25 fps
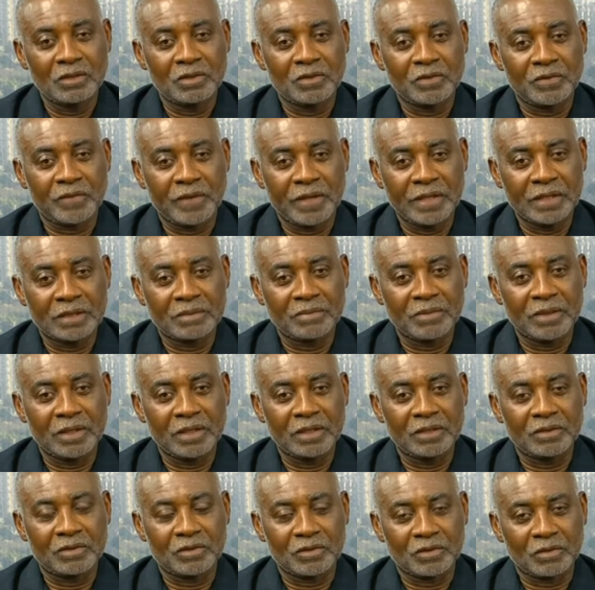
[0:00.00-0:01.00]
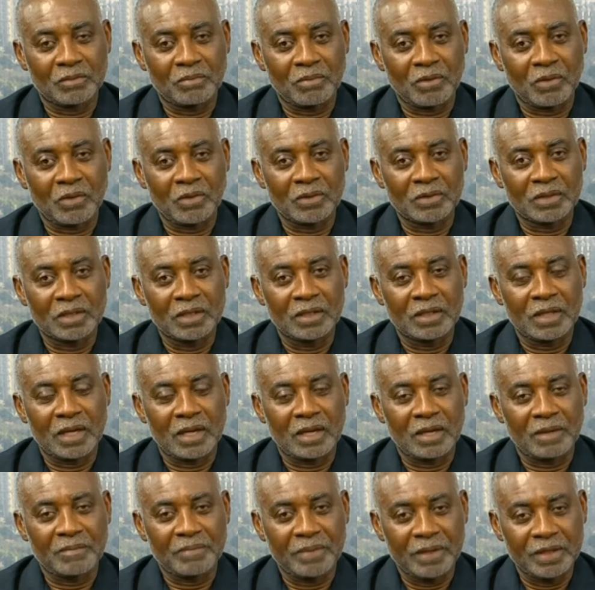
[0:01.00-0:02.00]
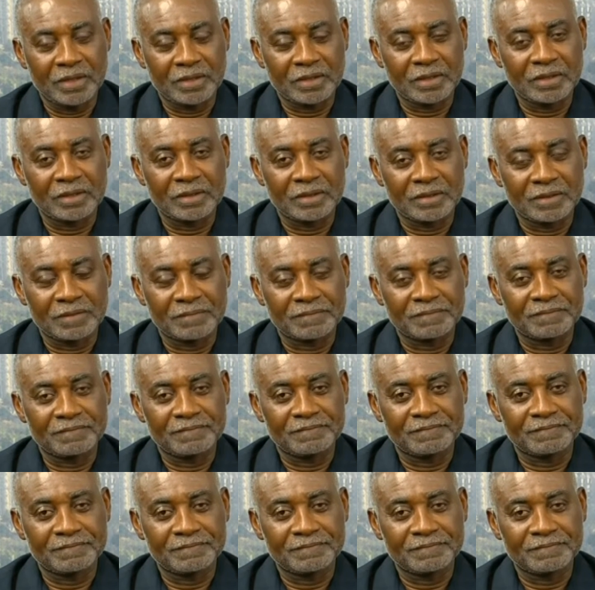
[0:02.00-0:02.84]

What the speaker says: to raise money to support our patients.